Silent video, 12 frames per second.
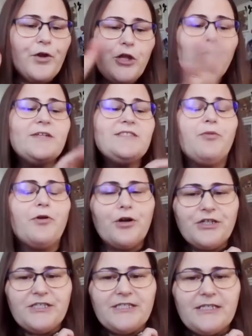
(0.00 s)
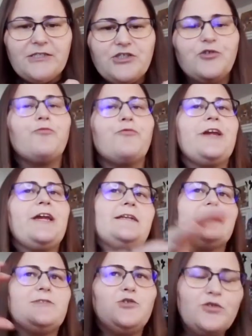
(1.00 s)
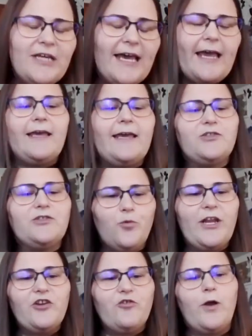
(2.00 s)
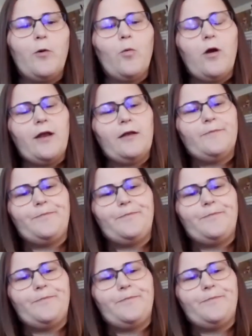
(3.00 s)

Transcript: for you as a person to read today in 2021?